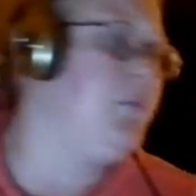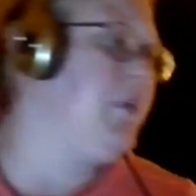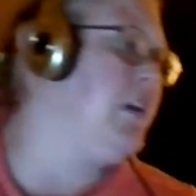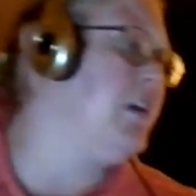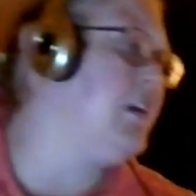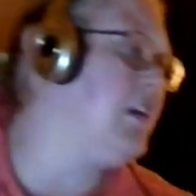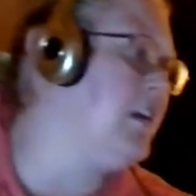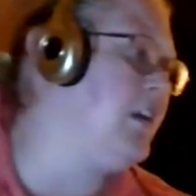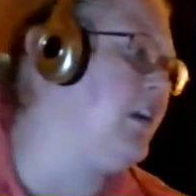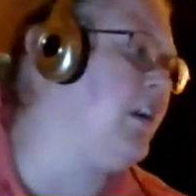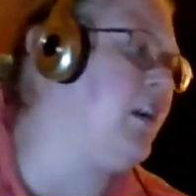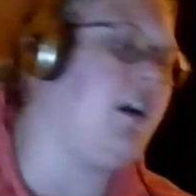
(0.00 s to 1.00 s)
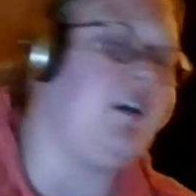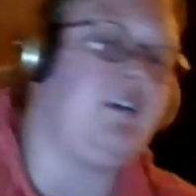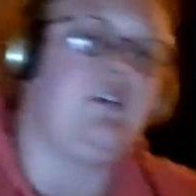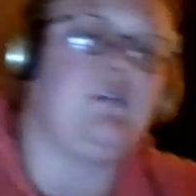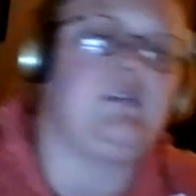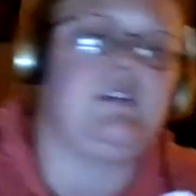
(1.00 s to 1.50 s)
But your card
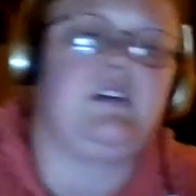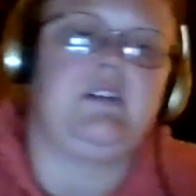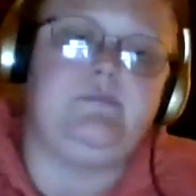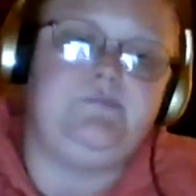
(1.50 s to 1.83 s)
goes, I